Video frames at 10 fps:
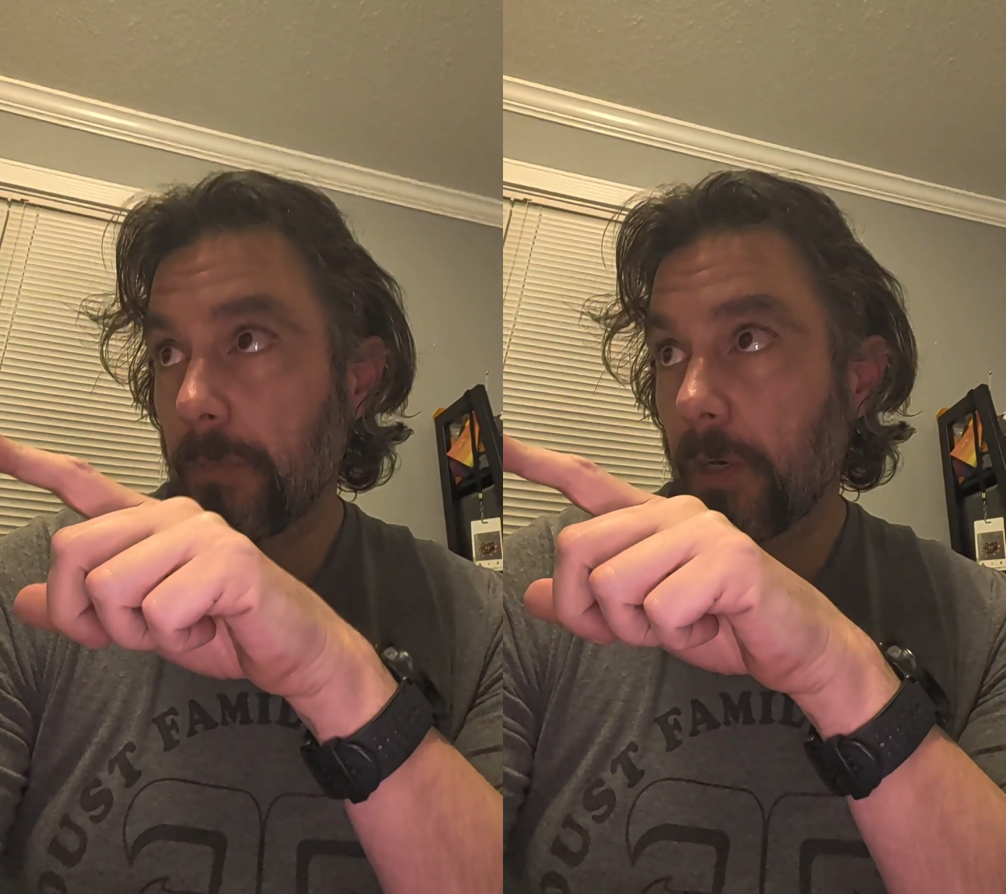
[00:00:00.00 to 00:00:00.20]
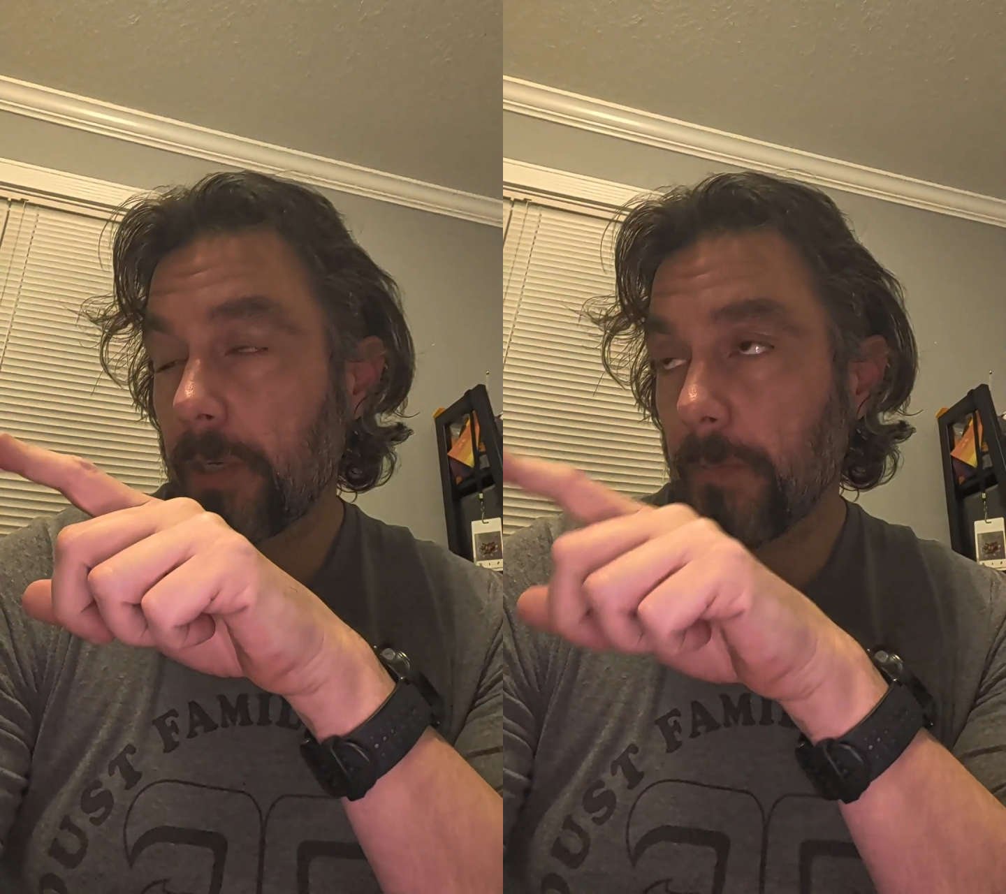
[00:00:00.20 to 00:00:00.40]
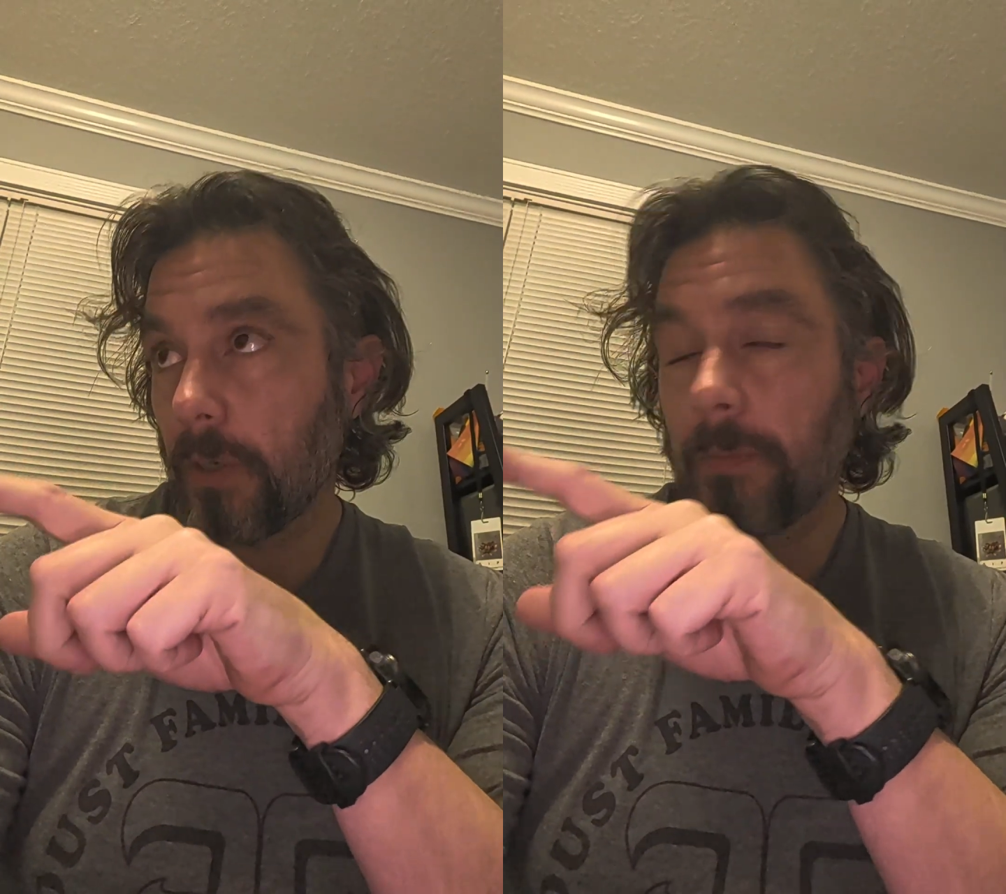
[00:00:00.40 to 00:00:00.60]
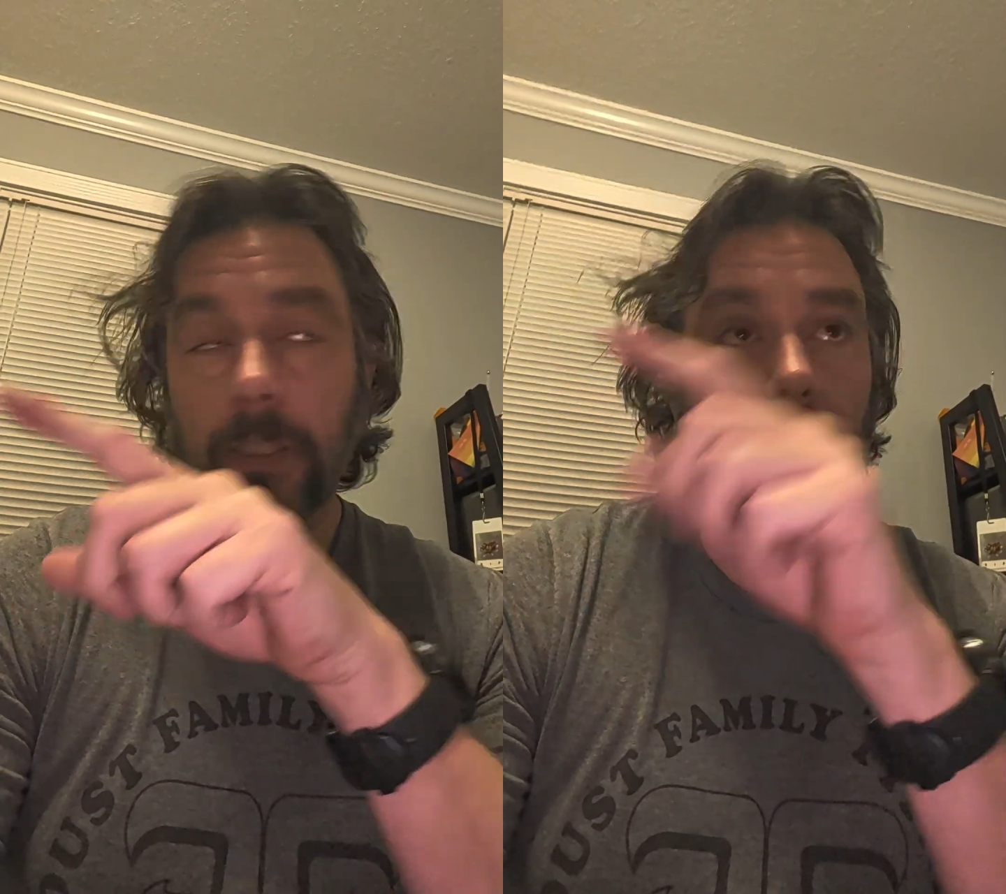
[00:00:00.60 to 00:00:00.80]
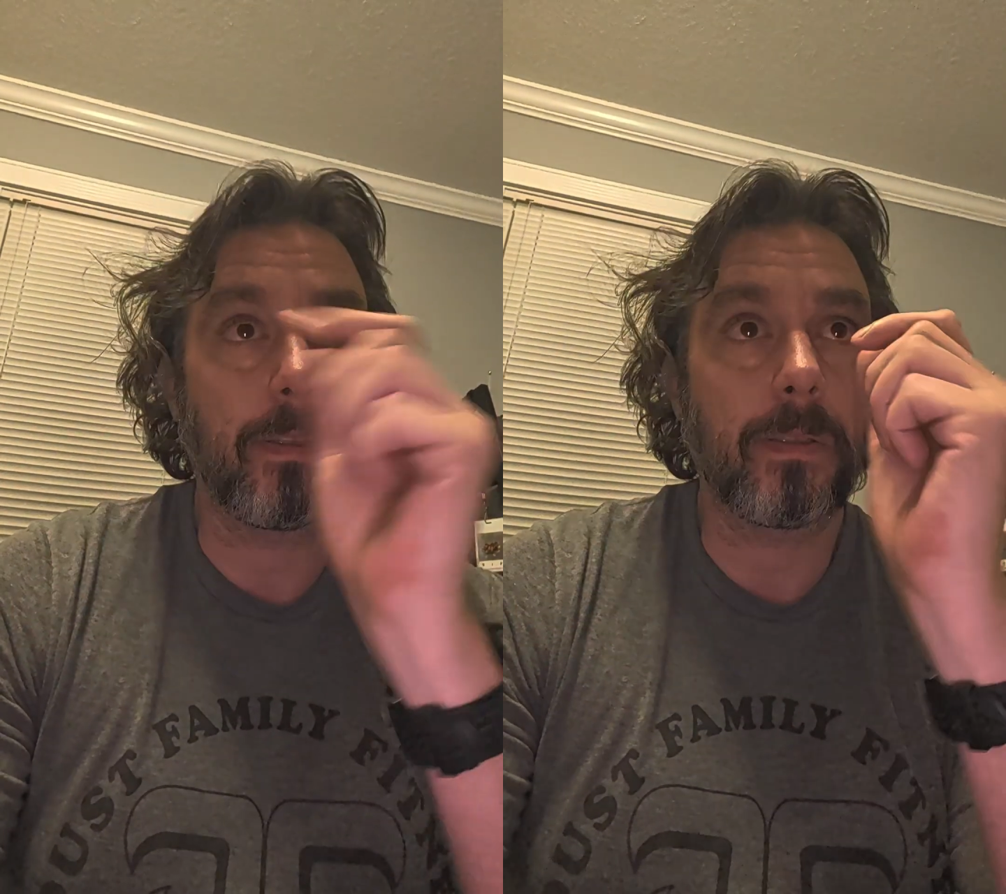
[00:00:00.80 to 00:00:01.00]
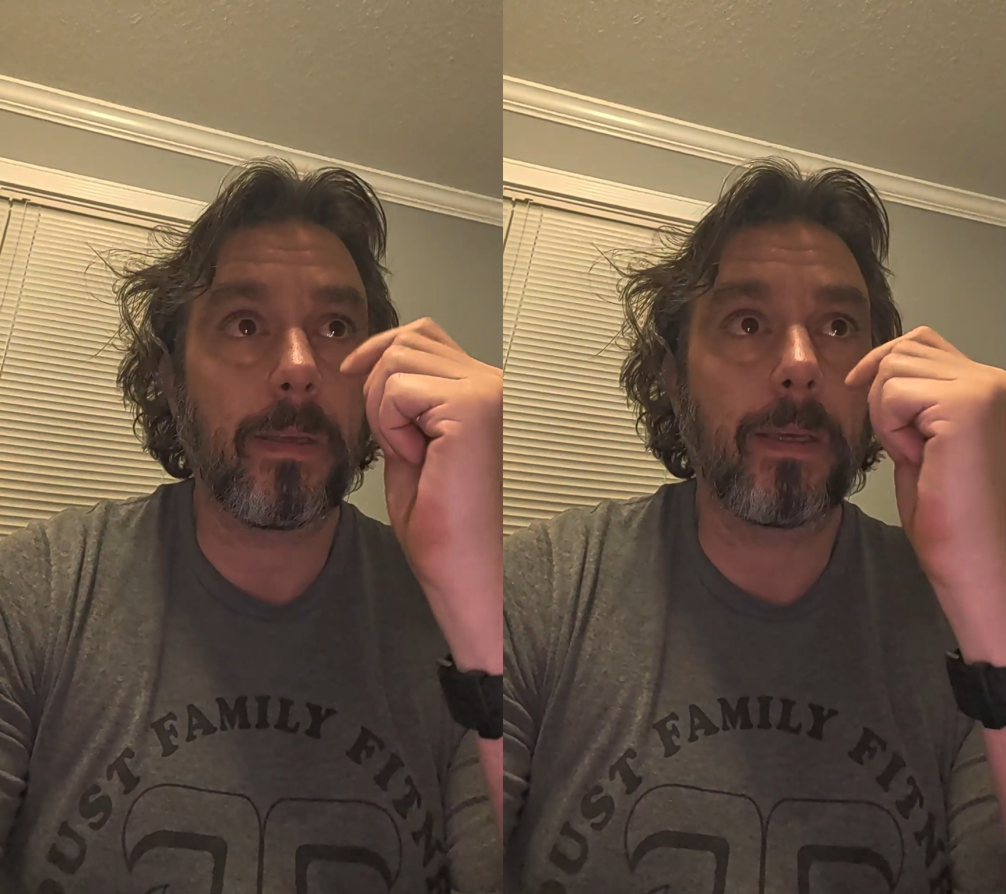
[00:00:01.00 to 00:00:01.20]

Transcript: aftermarket motor mounts for